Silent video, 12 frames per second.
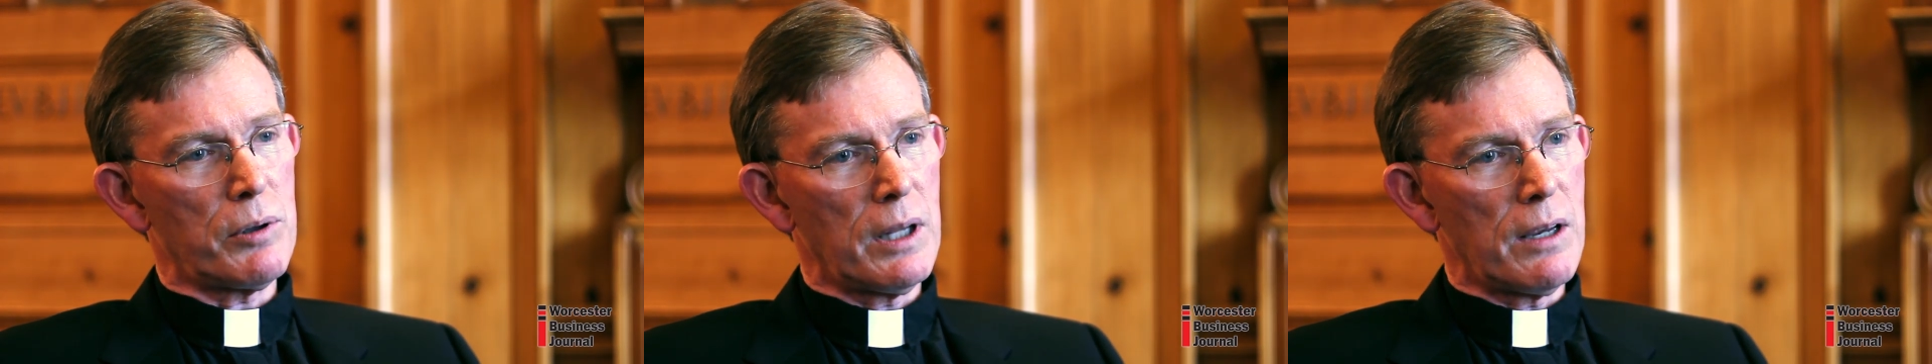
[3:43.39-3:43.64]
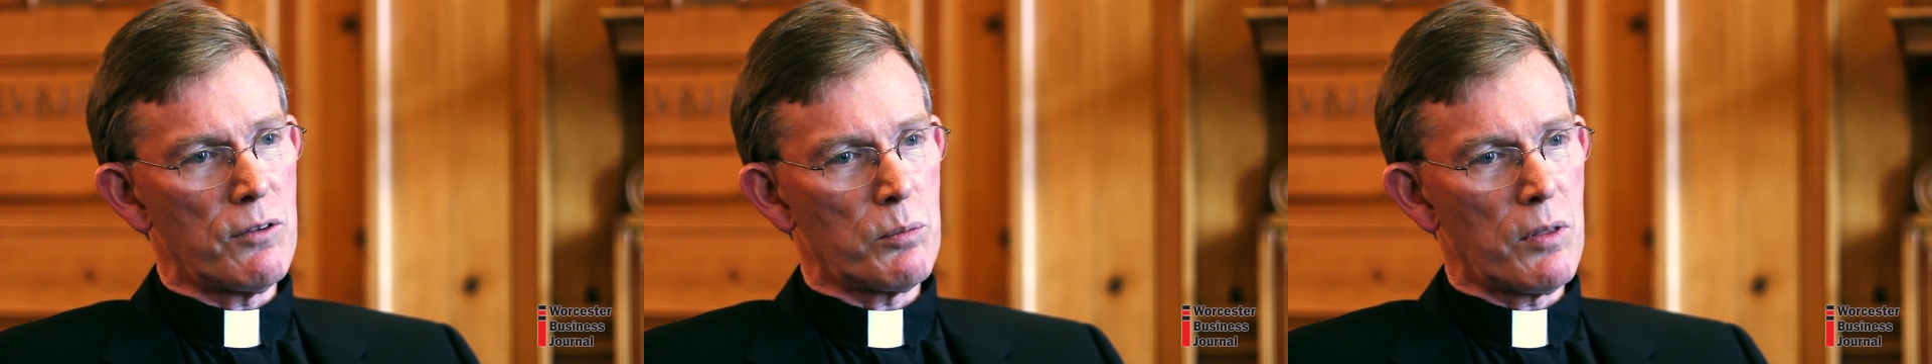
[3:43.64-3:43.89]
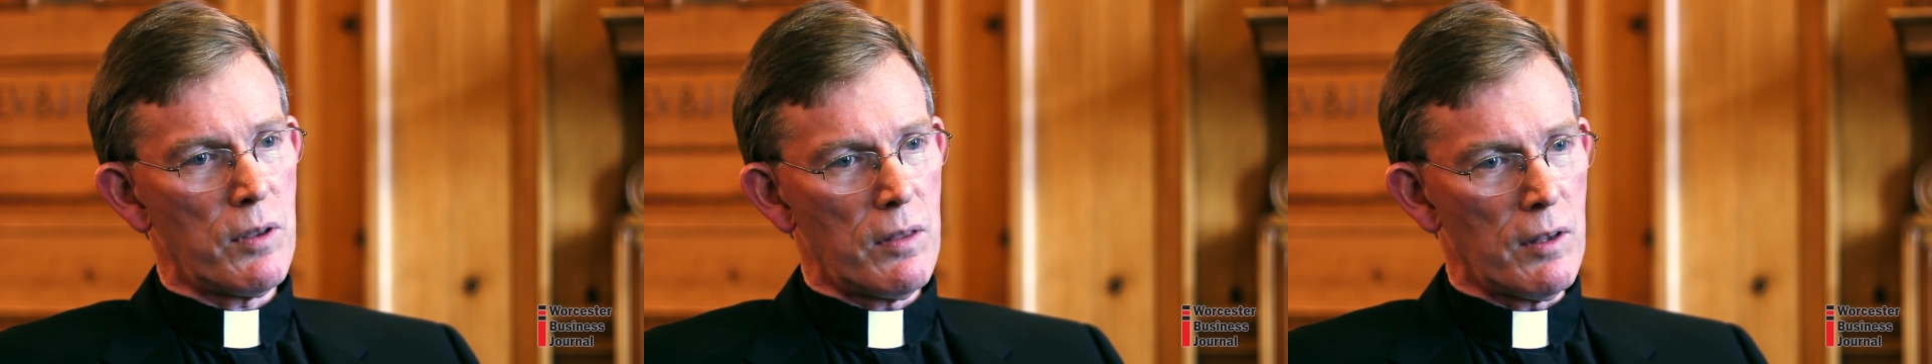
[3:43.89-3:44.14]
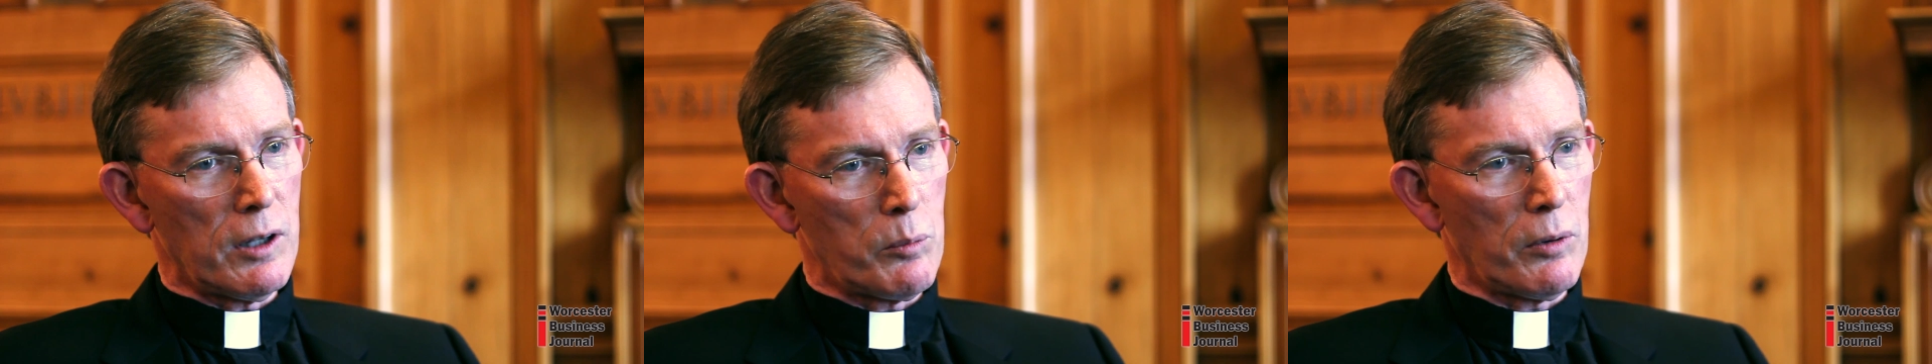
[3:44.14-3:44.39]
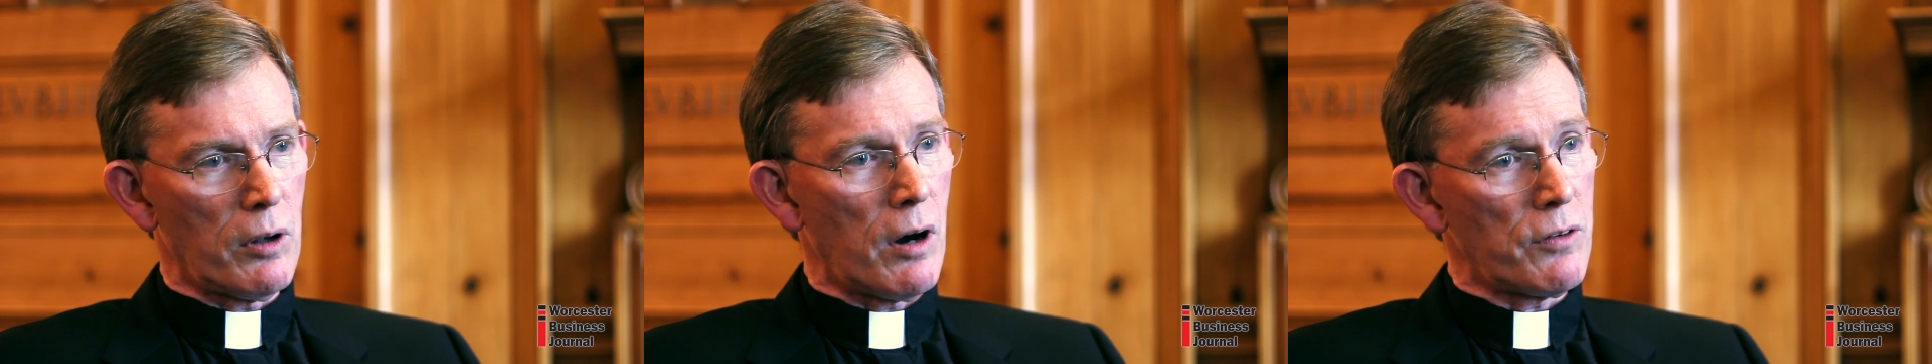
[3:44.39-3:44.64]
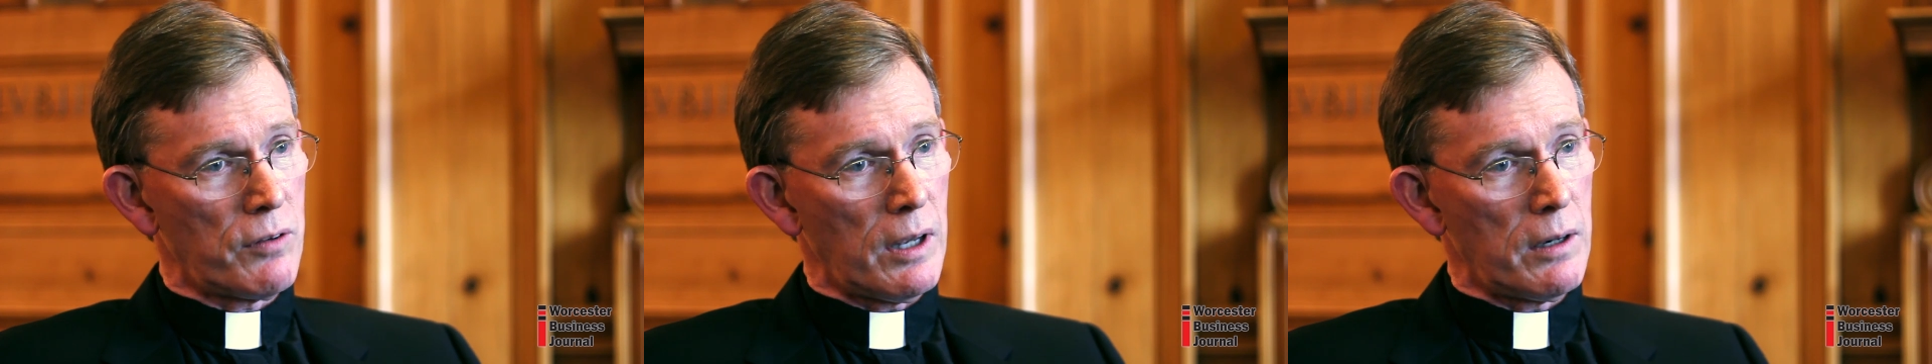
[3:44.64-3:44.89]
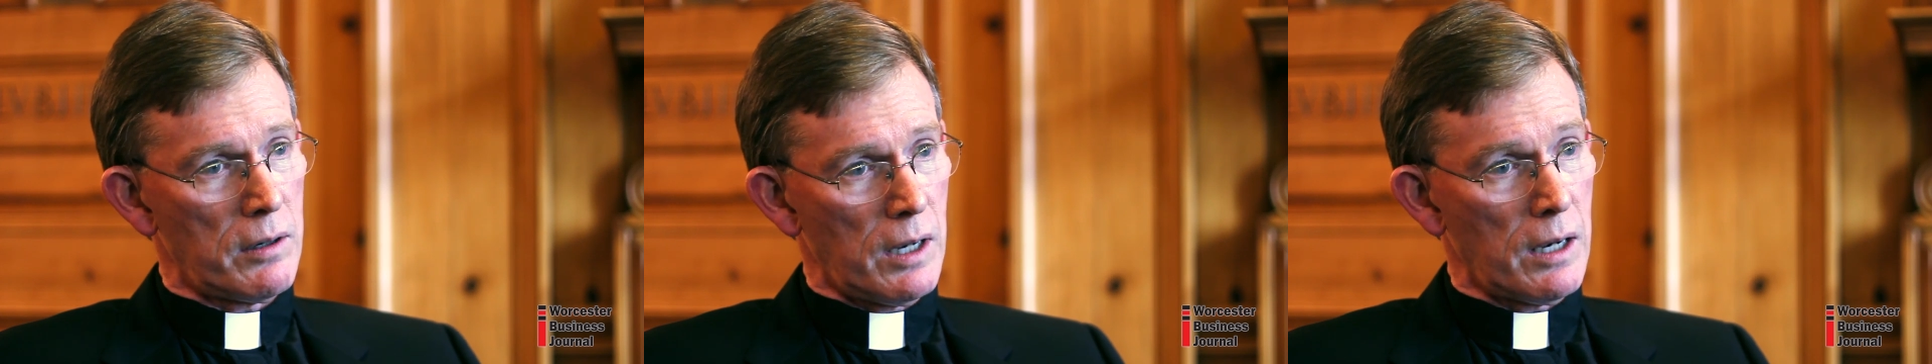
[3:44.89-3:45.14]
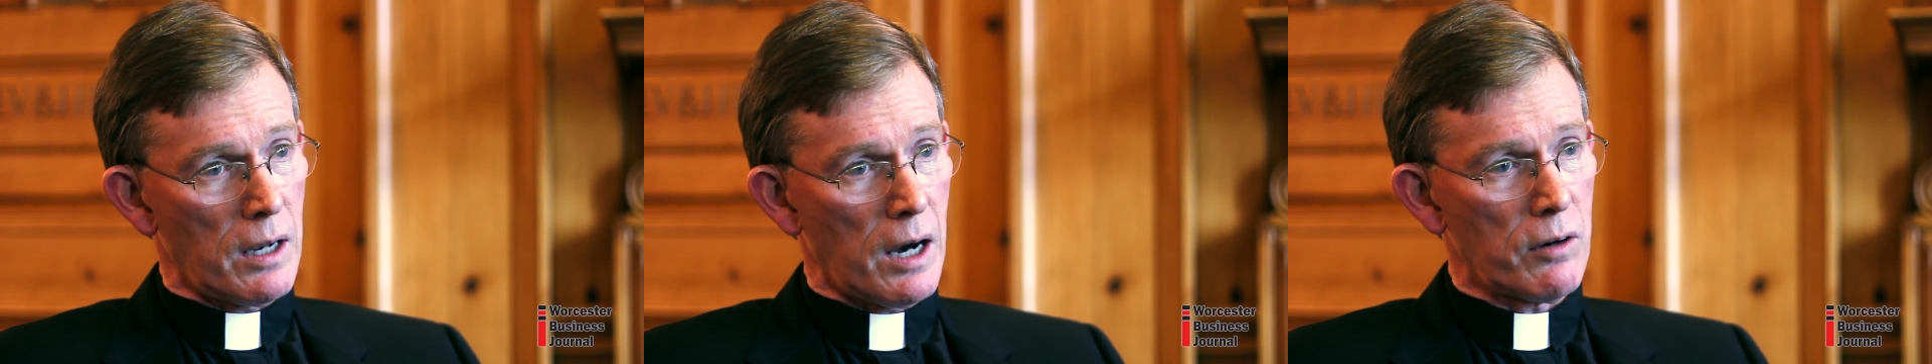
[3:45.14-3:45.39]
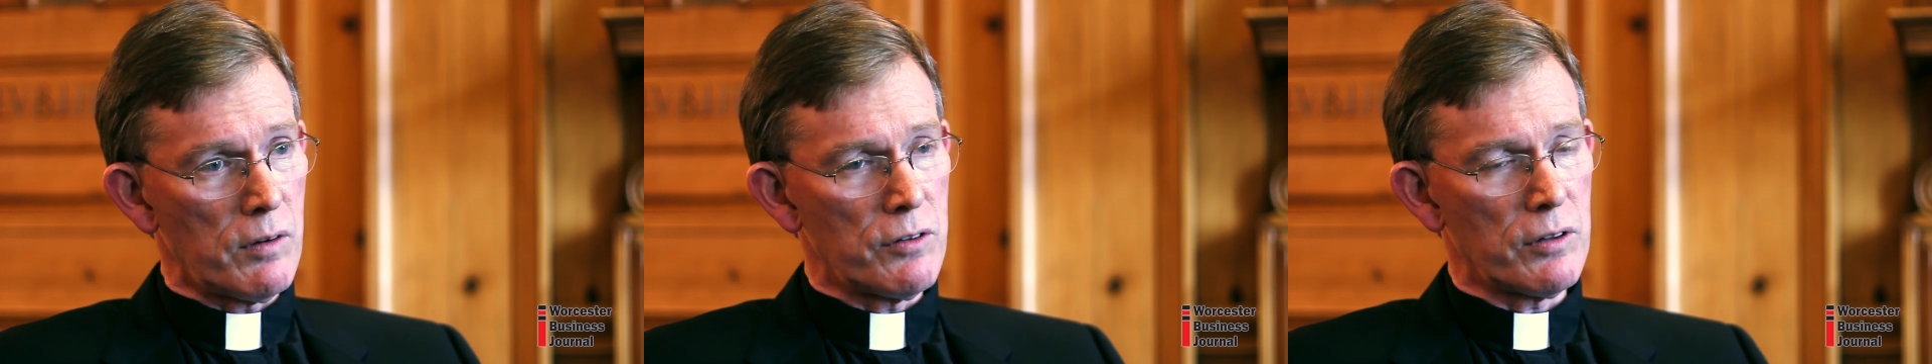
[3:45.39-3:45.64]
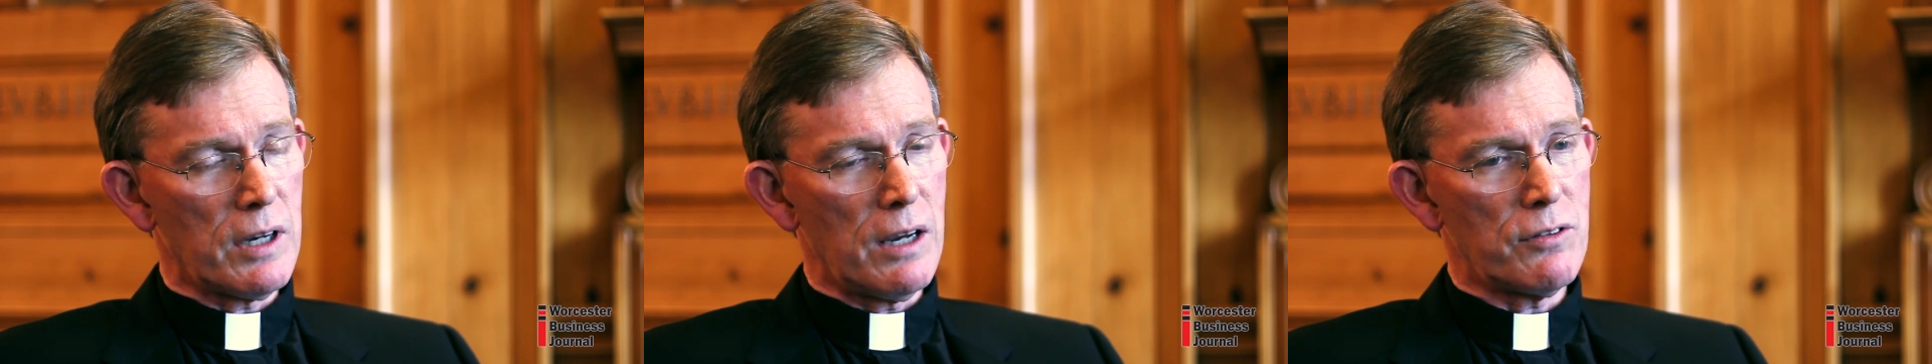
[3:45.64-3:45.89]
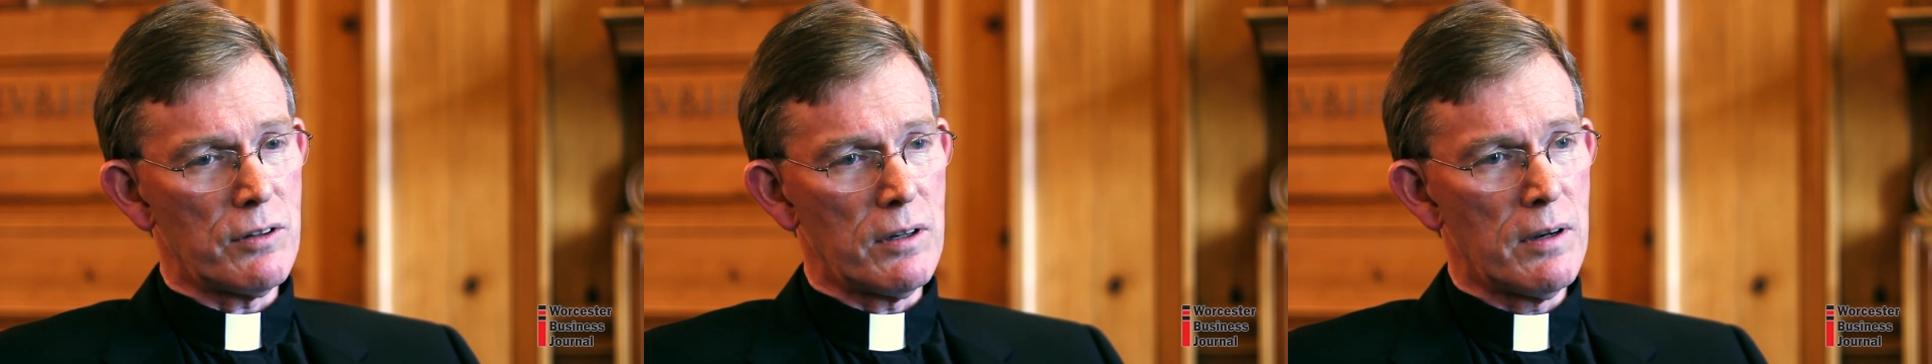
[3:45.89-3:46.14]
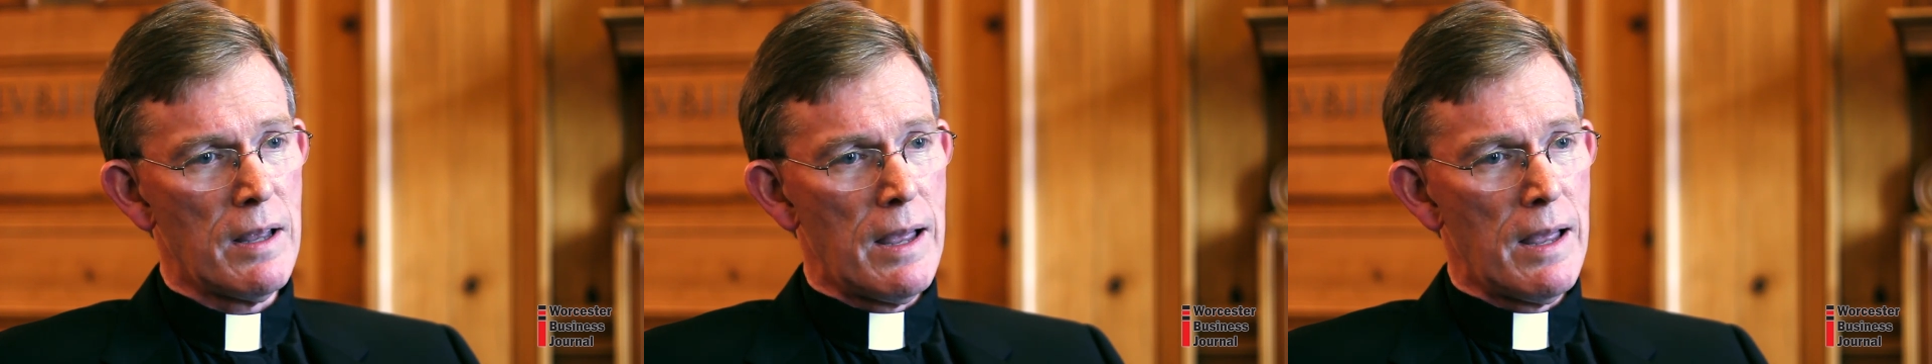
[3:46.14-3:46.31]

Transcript: plays within the liberal arts and, and higher education.